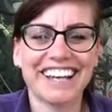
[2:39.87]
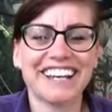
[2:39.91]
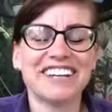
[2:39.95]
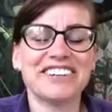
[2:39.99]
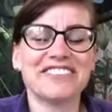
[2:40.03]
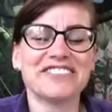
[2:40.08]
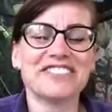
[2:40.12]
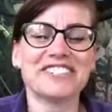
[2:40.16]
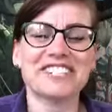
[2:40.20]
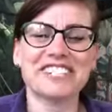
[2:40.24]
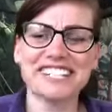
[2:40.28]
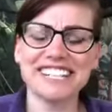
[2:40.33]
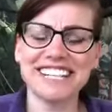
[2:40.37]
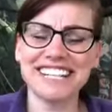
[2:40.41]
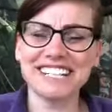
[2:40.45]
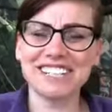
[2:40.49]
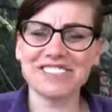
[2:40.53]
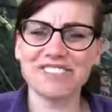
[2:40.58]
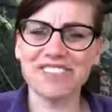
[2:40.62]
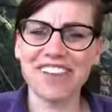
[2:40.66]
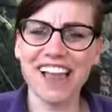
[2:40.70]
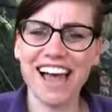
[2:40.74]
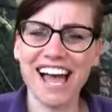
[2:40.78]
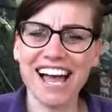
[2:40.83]
Would you need to
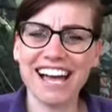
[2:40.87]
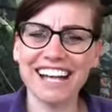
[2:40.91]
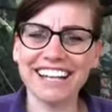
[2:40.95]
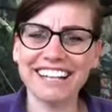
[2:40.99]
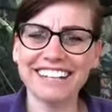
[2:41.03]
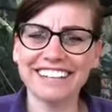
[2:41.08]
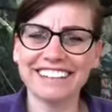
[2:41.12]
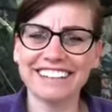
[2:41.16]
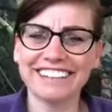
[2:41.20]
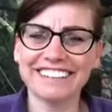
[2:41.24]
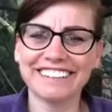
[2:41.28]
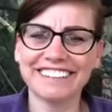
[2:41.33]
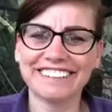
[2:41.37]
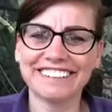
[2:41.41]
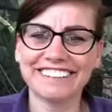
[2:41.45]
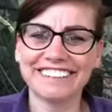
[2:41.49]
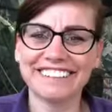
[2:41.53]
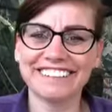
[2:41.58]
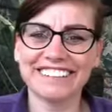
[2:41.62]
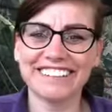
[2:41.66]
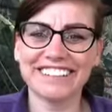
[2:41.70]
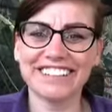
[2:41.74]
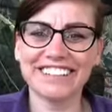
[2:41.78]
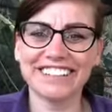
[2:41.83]
fly?
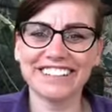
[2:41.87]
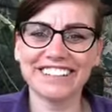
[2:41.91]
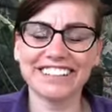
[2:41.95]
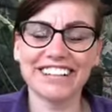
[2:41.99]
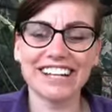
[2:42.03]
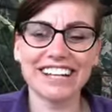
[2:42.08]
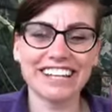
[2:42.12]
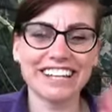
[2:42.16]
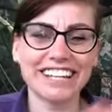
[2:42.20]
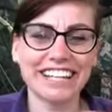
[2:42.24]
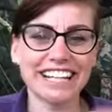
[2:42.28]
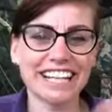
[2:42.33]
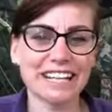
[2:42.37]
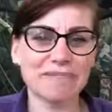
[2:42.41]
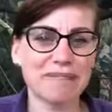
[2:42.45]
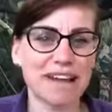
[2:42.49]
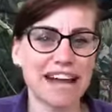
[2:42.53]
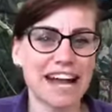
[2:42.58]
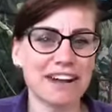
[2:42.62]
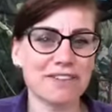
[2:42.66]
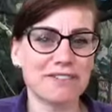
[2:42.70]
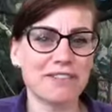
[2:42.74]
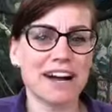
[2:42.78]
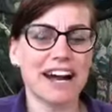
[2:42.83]
You know, think
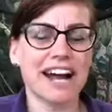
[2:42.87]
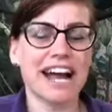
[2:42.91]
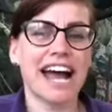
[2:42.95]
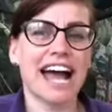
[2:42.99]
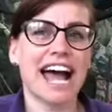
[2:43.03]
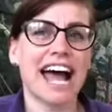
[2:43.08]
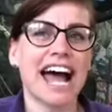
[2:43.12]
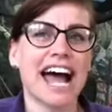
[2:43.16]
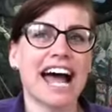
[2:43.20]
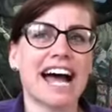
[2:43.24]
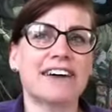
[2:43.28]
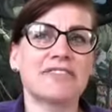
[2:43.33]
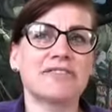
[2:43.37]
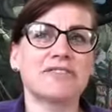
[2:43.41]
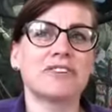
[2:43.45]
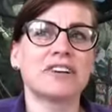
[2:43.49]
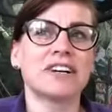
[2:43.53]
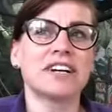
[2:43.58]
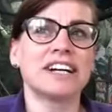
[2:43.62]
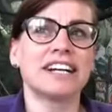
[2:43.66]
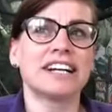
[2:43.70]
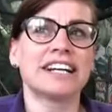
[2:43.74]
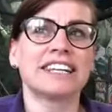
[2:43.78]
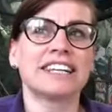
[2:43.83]
about how
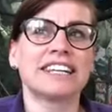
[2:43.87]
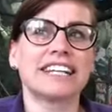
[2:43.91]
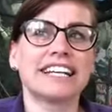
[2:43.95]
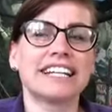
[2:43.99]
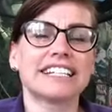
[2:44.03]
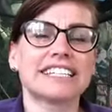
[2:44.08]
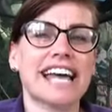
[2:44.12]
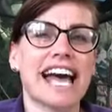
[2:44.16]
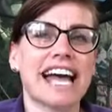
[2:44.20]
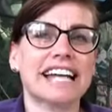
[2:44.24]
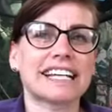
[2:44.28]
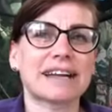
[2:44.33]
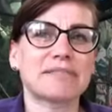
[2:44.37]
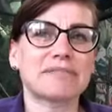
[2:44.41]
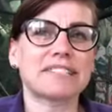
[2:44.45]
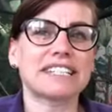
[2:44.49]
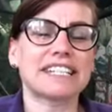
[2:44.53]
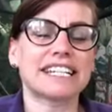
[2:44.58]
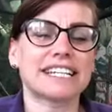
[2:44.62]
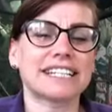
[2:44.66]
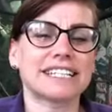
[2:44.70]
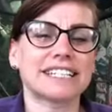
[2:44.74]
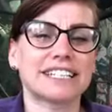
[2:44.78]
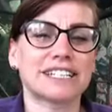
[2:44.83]
these
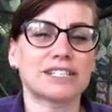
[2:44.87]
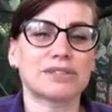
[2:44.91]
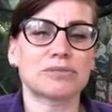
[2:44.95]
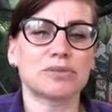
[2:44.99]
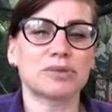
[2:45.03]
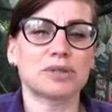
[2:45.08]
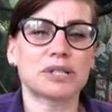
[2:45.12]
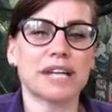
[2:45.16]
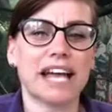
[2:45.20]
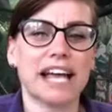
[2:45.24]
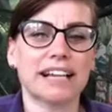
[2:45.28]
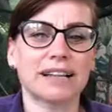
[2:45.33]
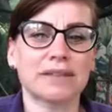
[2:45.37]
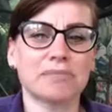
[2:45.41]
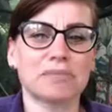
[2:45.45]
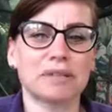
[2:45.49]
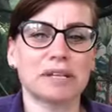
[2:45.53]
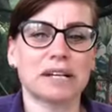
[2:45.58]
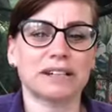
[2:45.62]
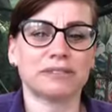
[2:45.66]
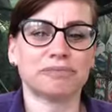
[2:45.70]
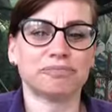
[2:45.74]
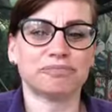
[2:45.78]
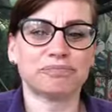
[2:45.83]
adaptations would help
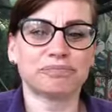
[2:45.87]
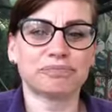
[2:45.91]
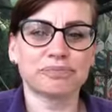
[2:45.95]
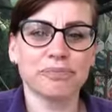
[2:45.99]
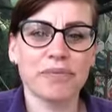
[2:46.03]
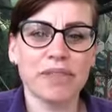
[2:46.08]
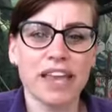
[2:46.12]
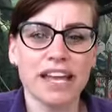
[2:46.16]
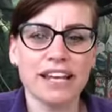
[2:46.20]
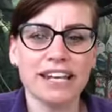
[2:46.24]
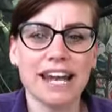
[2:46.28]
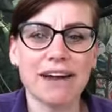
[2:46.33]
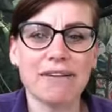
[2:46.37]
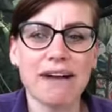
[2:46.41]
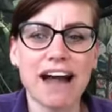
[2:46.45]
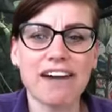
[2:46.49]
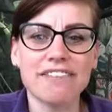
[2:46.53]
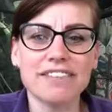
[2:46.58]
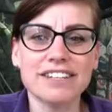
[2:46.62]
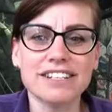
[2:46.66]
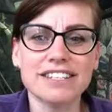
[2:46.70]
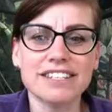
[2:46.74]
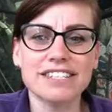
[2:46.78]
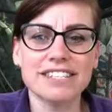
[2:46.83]
you. Now,
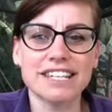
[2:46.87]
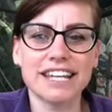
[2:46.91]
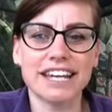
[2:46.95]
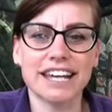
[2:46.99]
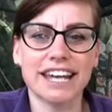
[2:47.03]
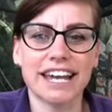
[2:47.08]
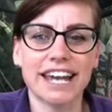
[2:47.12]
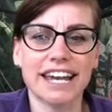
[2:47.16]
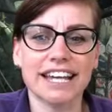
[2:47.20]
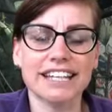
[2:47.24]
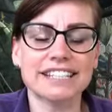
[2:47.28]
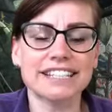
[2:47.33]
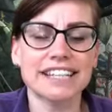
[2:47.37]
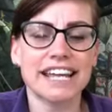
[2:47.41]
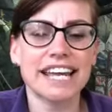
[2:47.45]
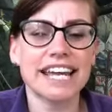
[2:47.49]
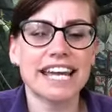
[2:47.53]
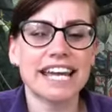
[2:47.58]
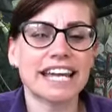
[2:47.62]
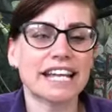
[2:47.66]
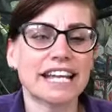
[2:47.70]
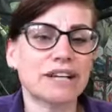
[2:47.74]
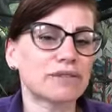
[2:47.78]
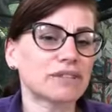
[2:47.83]
Aaron says
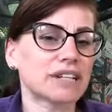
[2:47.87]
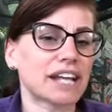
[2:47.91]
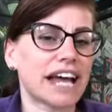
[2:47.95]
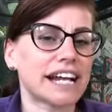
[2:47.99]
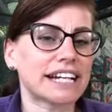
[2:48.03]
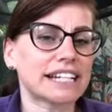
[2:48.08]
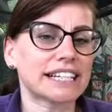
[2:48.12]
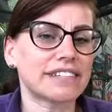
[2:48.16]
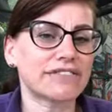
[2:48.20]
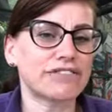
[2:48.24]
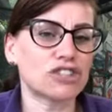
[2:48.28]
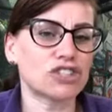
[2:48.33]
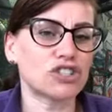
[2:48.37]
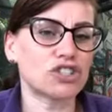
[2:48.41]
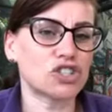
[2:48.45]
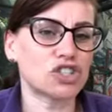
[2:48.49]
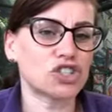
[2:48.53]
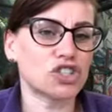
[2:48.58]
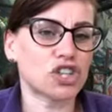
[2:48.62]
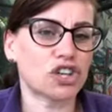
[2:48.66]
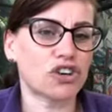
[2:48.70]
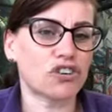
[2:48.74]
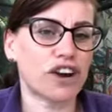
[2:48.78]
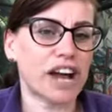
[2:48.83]
he would like to live
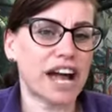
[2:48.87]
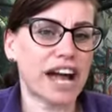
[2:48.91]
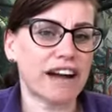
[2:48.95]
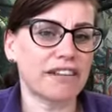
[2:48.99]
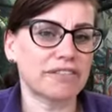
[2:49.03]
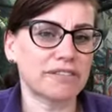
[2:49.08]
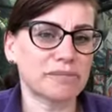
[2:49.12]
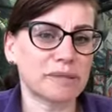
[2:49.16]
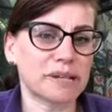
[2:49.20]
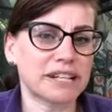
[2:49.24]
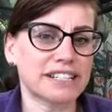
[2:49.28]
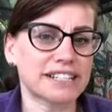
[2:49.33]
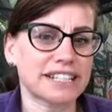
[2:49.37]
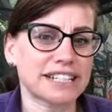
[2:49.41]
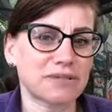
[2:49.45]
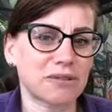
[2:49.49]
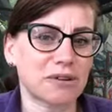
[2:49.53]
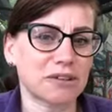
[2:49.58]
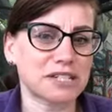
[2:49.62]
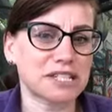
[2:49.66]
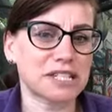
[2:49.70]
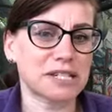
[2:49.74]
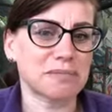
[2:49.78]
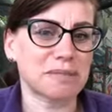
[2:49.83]
underground because he would
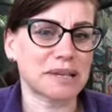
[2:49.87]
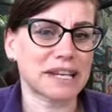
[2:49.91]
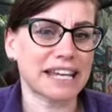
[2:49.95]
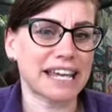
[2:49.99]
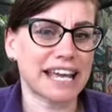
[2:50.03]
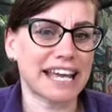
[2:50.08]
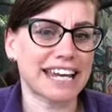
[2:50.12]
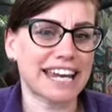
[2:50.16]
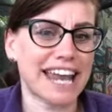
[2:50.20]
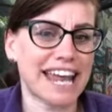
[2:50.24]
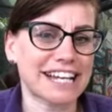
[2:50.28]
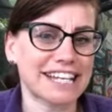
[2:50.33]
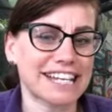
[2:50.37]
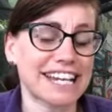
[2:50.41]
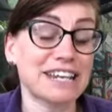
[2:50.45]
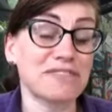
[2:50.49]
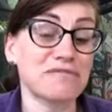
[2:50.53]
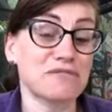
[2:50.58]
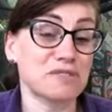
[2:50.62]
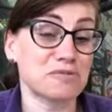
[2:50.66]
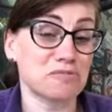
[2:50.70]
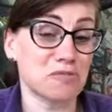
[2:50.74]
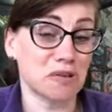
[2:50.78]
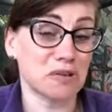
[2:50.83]

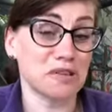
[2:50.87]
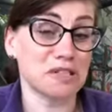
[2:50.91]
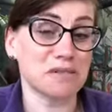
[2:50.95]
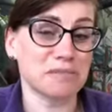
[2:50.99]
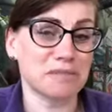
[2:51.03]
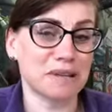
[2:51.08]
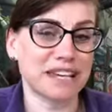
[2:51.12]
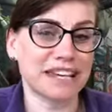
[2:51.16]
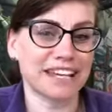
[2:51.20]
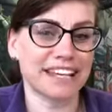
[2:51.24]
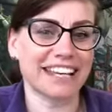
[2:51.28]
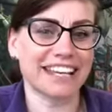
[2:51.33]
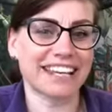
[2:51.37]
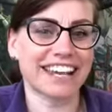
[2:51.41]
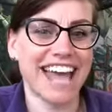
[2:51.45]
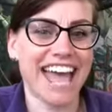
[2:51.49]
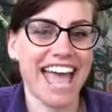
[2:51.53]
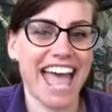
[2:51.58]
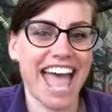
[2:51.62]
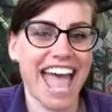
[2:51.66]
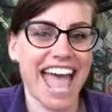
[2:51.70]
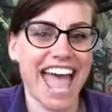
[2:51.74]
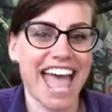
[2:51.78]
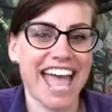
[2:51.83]
want to be
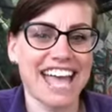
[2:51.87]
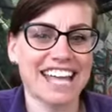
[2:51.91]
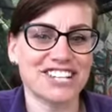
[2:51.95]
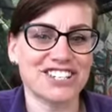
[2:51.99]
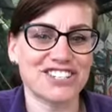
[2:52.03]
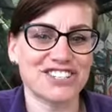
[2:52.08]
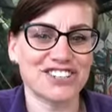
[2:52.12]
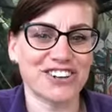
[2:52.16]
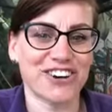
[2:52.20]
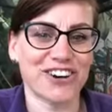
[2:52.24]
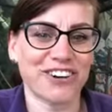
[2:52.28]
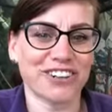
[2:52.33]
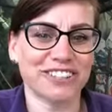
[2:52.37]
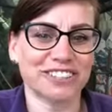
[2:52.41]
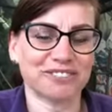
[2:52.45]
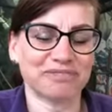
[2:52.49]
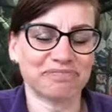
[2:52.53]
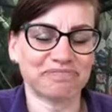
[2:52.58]
a hedgehog.